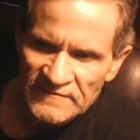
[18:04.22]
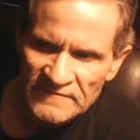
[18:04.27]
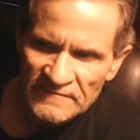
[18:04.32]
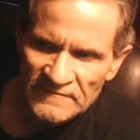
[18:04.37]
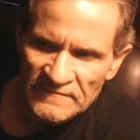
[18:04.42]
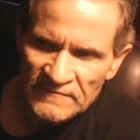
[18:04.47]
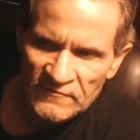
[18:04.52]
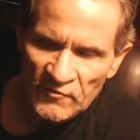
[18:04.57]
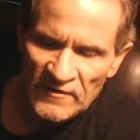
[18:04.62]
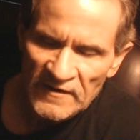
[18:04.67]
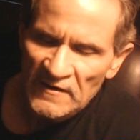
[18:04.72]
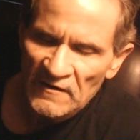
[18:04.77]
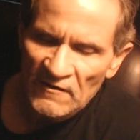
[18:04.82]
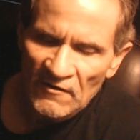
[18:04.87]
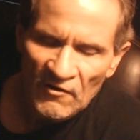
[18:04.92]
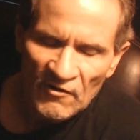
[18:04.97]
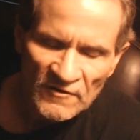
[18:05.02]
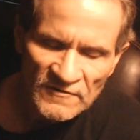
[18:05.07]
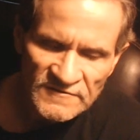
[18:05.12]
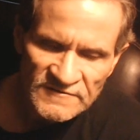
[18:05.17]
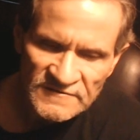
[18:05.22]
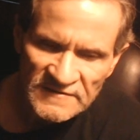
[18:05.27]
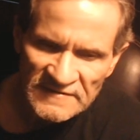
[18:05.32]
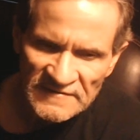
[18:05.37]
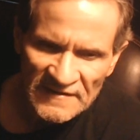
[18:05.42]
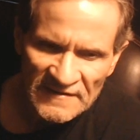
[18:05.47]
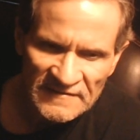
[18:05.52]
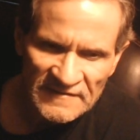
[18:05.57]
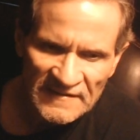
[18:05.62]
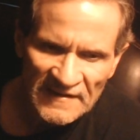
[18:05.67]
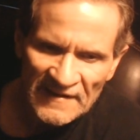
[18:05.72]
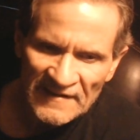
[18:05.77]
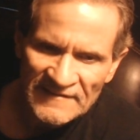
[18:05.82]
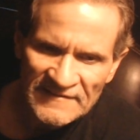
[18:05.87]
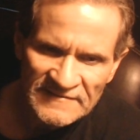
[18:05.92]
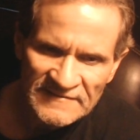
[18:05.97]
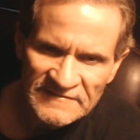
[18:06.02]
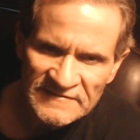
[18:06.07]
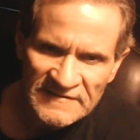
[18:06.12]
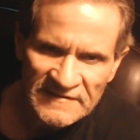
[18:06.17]
credit cards, things like that, they
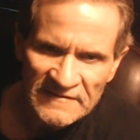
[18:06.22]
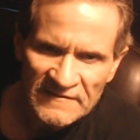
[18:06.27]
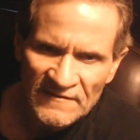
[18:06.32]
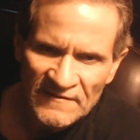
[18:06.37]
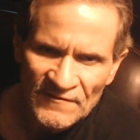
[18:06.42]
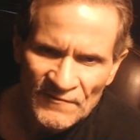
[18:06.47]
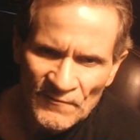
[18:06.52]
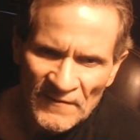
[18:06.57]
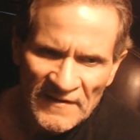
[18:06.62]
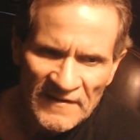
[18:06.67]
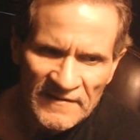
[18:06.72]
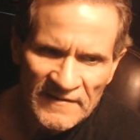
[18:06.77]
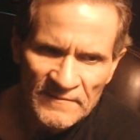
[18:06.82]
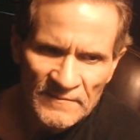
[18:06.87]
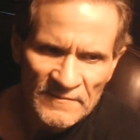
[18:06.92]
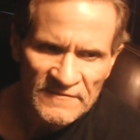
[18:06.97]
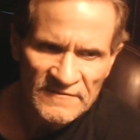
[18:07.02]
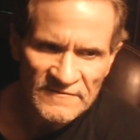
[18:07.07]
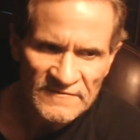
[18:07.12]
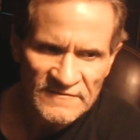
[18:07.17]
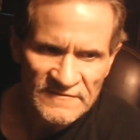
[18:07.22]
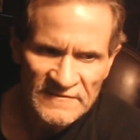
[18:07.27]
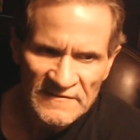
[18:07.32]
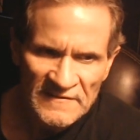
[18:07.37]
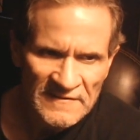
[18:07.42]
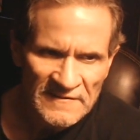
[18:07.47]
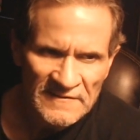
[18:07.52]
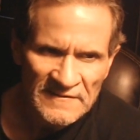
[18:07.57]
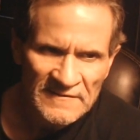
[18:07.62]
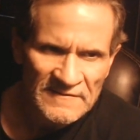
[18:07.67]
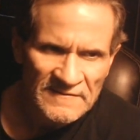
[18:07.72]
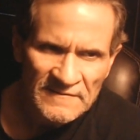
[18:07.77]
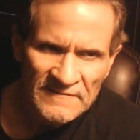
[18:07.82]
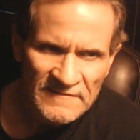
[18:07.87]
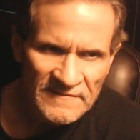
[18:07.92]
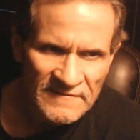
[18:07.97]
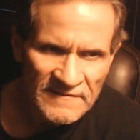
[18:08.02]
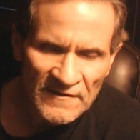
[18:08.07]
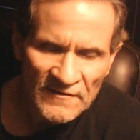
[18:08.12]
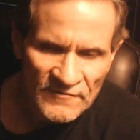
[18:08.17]
just need to go away because
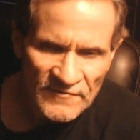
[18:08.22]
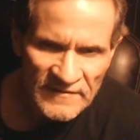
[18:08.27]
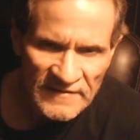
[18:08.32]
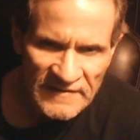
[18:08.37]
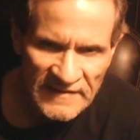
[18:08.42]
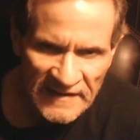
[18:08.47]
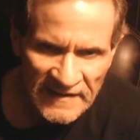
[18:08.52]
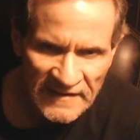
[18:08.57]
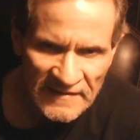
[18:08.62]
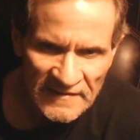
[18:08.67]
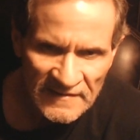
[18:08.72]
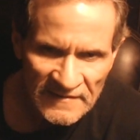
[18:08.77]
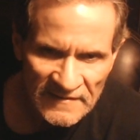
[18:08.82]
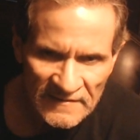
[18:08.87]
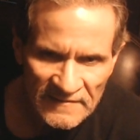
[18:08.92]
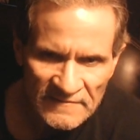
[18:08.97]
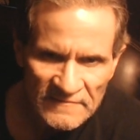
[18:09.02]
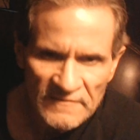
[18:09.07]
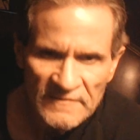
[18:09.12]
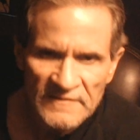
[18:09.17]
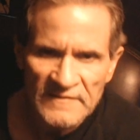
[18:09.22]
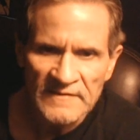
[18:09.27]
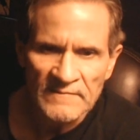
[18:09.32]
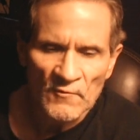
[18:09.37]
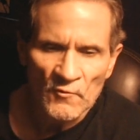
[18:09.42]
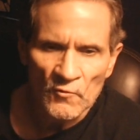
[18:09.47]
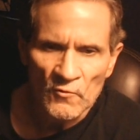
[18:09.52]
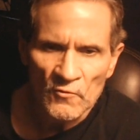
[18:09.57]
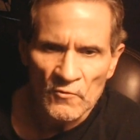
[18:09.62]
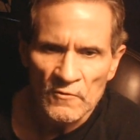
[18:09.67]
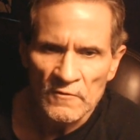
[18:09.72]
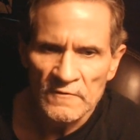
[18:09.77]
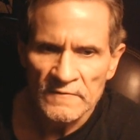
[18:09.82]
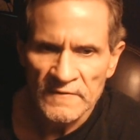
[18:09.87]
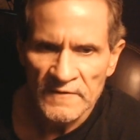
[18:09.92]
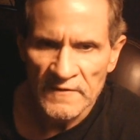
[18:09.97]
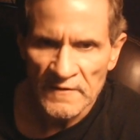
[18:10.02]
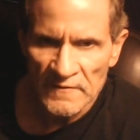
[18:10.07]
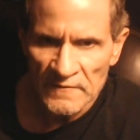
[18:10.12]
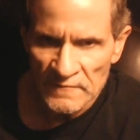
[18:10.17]
you don't need it anymore. You
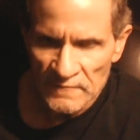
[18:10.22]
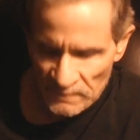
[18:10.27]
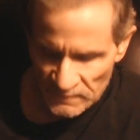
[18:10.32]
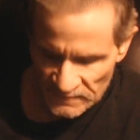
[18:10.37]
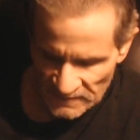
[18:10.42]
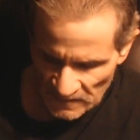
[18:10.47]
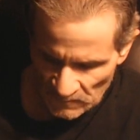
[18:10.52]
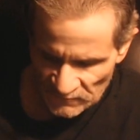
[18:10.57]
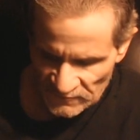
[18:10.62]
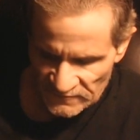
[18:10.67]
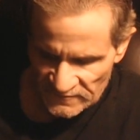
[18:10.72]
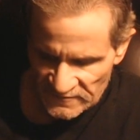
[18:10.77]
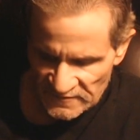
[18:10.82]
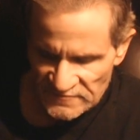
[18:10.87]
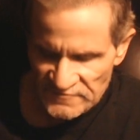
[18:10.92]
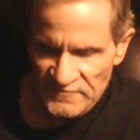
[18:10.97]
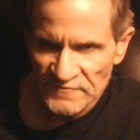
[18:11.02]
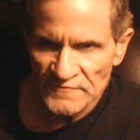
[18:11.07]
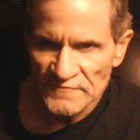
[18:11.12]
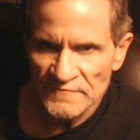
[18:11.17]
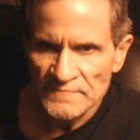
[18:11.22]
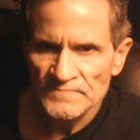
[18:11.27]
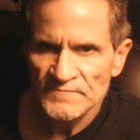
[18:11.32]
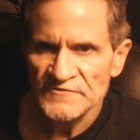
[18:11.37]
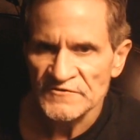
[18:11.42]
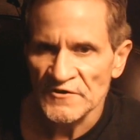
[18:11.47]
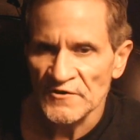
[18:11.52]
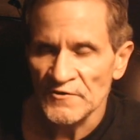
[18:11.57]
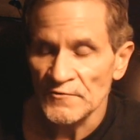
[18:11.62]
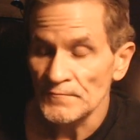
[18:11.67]
know, not with digital. So